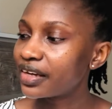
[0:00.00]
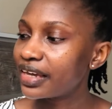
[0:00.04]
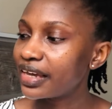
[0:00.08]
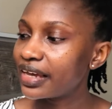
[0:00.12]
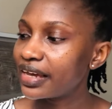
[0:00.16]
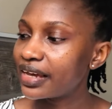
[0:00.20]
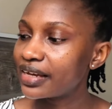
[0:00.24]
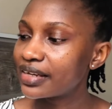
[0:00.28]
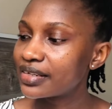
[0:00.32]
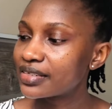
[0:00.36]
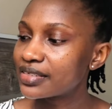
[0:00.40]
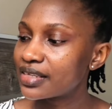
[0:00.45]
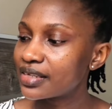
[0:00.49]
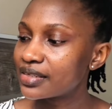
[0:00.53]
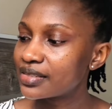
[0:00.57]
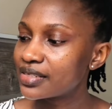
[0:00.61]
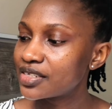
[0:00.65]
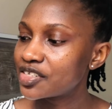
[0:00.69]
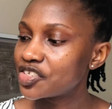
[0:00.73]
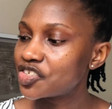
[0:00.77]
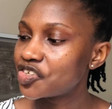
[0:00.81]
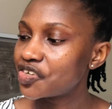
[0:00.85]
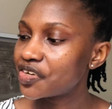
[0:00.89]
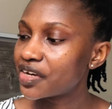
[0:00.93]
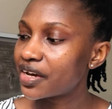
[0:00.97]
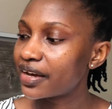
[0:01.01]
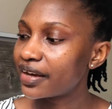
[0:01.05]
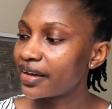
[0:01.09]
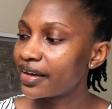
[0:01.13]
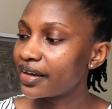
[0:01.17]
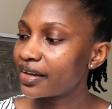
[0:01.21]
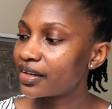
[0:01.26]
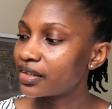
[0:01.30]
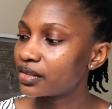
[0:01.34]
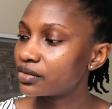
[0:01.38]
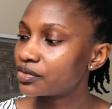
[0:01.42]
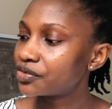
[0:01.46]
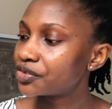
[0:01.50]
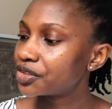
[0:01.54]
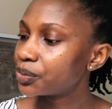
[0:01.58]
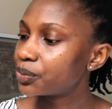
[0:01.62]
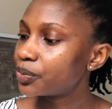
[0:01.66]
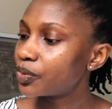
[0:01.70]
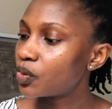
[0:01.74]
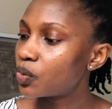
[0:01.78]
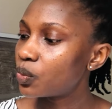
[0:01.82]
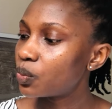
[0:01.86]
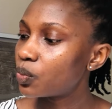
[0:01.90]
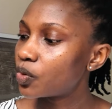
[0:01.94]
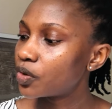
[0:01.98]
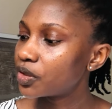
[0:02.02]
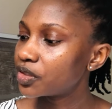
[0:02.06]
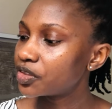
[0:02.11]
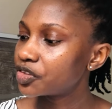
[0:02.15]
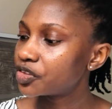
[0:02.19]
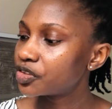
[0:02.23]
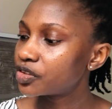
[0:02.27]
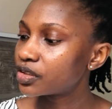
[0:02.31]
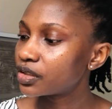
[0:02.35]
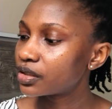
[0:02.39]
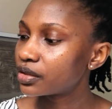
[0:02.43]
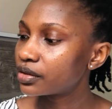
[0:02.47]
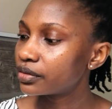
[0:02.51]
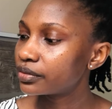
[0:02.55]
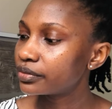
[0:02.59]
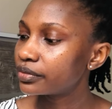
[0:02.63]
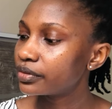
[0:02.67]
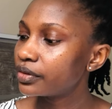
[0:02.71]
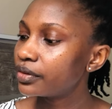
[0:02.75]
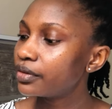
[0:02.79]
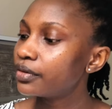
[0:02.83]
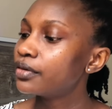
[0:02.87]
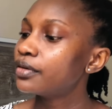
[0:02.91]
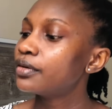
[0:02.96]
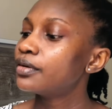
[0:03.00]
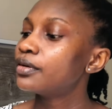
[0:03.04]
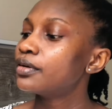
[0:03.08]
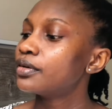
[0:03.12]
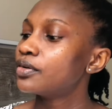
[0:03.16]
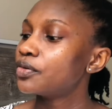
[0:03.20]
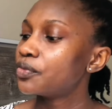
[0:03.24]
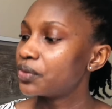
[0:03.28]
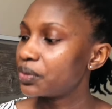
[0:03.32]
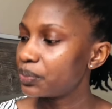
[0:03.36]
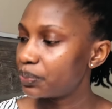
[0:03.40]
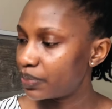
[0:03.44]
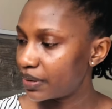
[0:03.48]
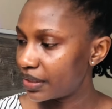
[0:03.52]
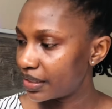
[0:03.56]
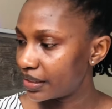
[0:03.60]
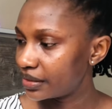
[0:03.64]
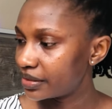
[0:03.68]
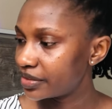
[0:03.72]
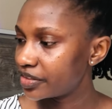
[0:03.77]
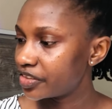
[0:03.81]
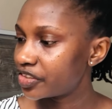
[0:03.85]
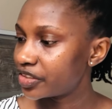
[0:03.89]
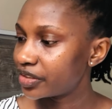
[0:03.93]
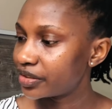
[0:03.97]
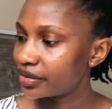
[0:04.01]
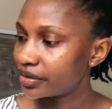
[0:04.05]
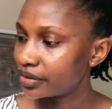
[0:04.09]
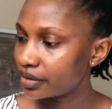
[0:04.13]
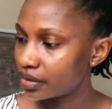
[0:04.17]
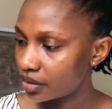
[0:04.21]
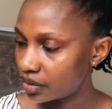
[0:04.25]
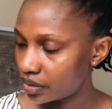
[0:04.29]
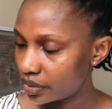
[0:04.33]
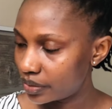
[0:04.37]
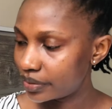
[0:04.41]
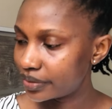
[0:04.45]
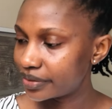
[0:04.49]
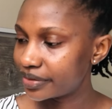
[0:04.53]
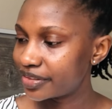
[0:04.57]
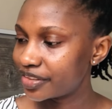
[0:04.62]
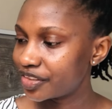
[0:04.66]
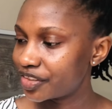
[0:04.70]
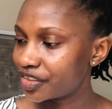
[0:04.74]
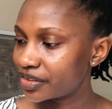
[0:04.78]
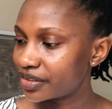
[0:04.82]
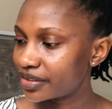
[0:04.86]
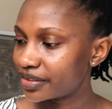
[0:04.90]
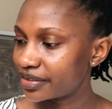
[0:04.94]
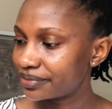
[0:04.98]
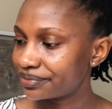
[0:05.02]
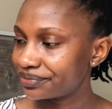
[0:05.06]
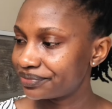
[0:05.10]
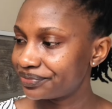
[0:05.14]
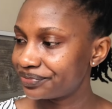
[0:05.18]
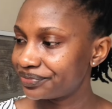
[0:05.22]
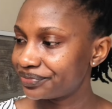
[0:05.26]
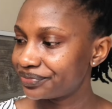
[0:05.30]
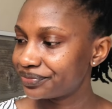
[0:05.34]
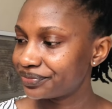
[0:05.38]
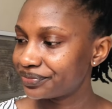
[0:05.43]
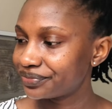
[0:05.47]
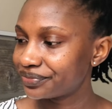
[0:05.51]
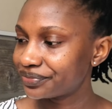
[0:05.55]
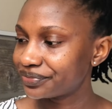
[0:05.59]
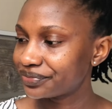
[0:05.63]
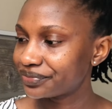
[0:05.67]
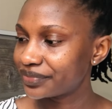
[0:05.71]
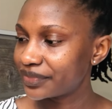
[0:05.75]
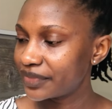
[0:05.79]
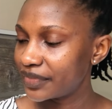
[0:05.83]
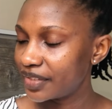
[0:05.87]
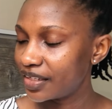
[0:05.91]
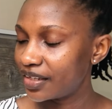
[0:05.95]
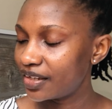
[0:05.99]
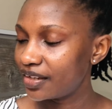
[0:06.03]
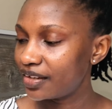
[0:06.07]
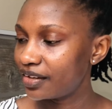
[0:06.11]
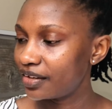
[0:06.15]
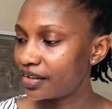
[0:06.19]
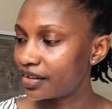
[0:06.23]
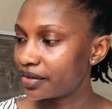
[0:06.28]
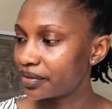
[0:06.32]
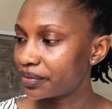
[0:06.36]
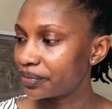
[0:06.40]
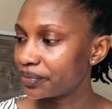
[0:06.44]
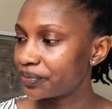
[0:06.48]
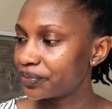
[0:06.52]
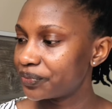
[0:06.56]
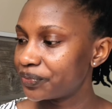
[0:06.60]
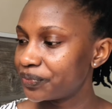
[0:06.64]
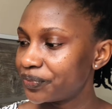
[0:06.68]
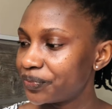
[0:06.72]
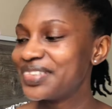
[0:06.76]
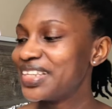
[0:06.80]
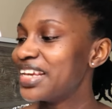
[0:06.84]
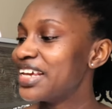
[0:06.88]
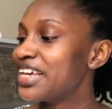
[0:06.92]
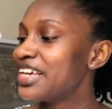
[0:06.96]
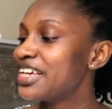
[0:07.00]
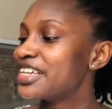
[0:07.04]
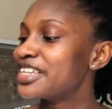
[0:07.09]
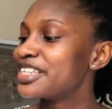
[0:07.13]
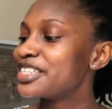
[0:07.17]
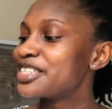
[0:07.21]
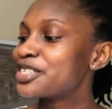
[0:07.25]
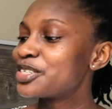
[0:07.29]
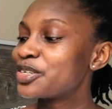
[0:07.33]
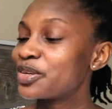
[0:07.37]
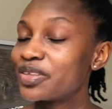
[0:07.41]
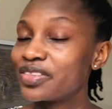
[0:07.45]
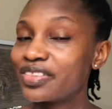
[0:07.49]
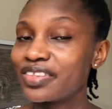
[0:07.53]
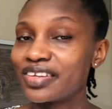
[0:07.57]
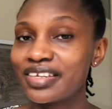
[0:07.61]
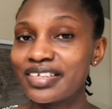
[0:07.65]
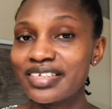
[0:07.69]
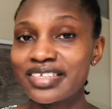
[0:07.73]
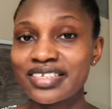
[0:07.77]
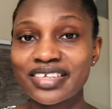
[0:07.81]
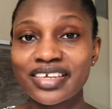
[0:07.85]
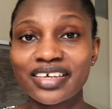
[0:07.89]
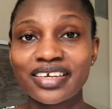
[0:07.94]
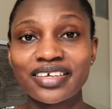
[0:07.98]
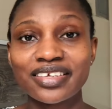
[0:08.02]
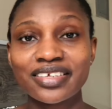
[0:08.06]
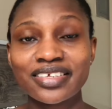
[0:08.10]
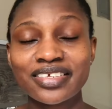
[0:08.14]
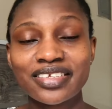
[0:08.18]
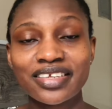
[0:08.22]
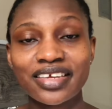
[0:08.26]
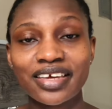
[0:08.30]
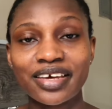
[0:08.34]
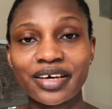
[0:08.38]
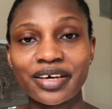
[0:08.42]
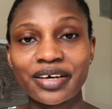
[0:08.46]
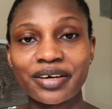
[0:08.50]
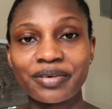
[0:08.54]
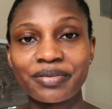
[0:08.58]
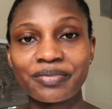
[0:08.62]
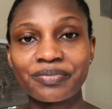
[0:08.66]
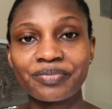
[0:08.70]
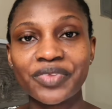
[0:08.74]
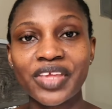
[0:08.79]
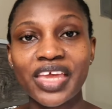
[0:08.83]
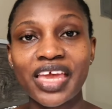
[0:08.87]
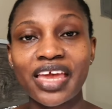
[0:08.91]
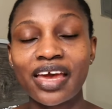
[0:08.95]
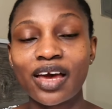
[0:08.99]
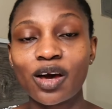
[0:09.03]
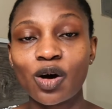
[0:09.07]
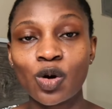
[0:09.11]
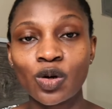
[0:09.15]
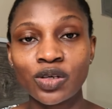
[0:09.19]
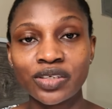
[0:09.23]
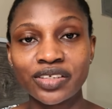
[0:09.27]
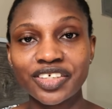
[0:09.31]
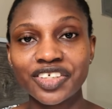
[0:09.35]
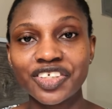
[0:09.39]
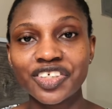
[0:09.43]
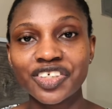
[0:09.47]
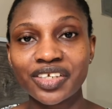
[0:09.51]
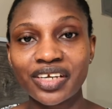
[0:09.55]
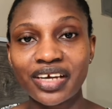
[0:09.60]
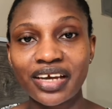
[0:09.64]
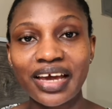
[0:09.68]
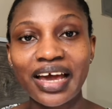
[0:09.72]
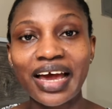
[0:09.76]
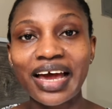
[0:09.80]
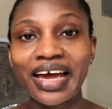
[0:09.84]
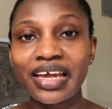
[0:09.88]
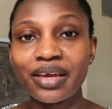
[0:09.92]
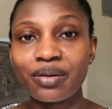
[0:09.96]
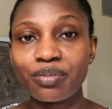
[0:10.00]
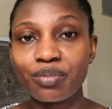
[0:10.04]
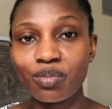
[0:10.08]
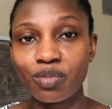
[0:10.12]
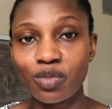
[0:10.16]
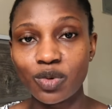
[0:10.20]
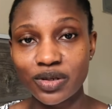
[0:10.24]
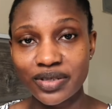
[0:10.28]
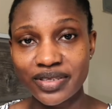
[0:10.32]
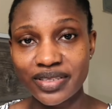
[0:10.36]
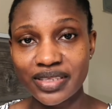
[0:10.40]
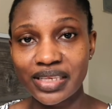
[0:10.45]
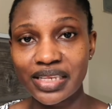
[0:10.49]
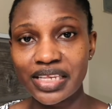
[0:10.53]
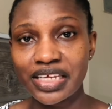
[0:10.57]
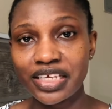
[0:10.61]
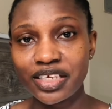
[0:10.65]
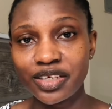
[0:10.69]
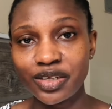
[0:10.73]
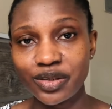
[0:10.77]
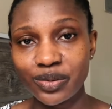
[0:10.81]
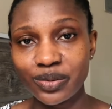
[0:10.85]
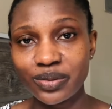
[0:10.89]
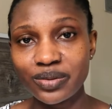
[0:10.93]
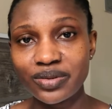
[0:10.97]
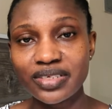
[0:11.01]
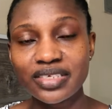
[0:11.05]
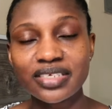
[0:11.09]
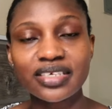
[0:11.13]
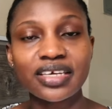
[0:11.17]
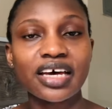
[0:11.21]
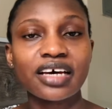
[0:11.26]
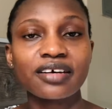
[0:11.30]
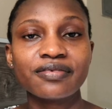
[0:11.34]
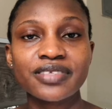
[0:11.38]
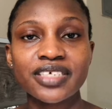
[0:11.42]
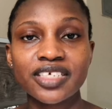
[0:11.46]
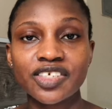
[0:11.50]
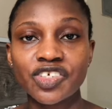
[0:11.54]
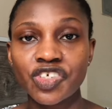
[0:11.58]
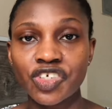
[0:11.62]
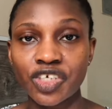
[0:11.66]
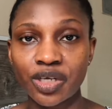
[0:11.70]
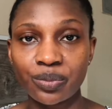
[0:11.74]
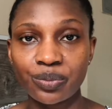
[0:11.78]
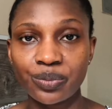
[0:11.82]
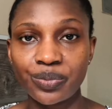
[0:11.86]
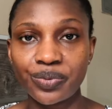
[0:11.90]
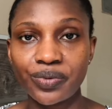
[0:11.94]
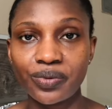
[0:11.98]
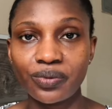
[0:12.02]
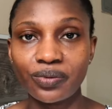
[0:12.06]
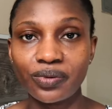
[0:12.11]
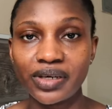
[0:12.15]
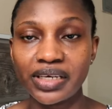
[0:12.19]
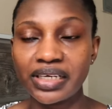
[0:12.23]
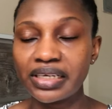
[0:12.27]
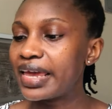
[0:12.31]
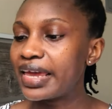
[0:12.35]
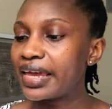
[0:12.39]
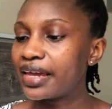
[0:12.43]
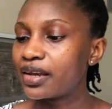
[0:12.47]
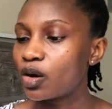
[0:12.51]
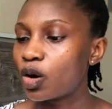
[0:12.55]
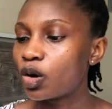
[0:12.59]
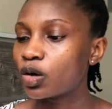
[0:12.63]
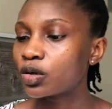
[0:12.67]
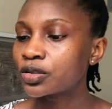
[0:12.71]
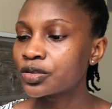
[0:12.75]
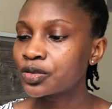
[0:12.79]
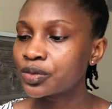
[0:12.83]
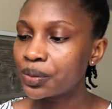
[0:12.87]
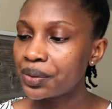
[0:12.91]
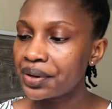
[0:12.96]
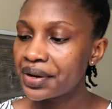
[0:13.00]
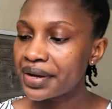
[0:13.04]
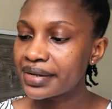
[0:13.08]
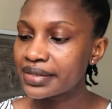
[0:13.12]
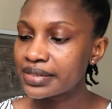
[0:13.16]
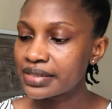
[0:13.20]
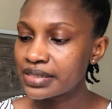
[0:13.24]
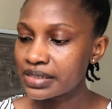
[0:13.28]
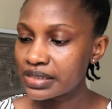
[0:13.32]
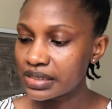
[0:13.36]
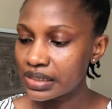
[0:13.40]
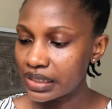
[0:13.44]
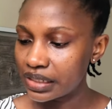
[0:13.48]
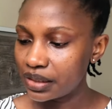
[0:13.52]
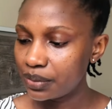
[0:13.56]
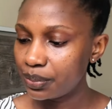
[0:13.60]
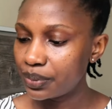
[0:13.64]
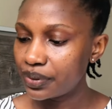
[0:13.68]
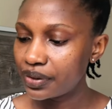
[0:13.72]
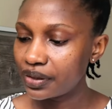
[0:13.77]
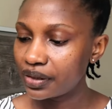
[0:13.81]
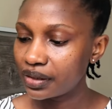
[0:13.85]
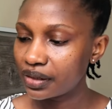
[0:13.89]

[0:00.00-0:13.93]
here is the TGIN Triple Moisture Replenishing Conditioner. Yeah. So this is a conditioner I mostly use after shampooing. It also has slip,